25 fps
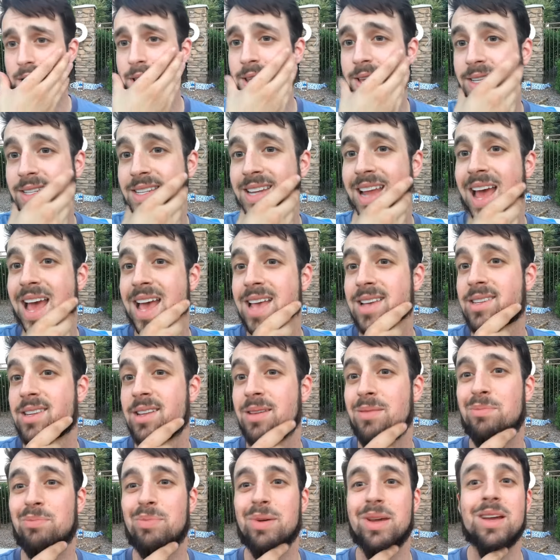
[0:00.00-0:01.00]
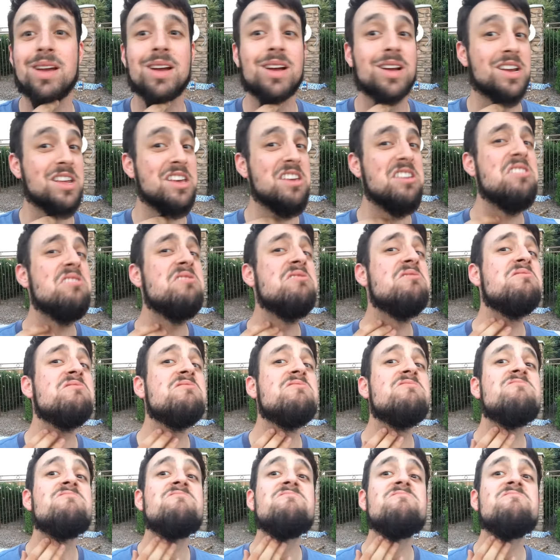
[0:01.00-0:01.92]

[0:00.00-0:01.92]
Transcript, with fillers: at this nasty beard. Ew.